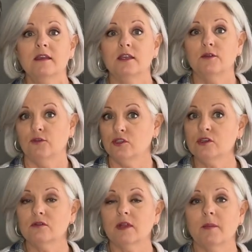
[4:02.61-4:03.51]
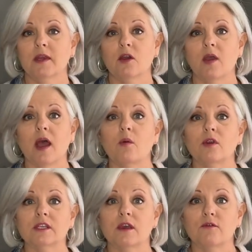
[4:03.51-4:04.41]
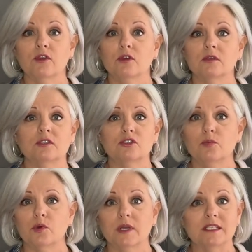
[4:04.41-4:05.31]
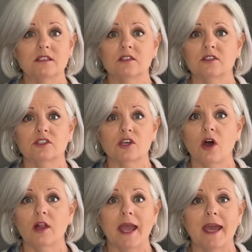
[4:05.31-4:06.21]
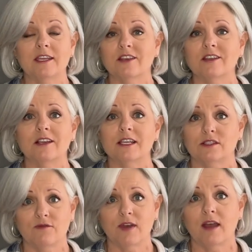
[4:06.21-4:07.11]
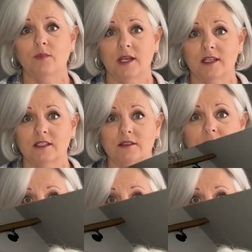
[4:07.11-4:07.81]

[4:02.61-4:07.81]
If you do, let me know how it worked out for you. It's super easy to install. I had it done in less than 5 minutes.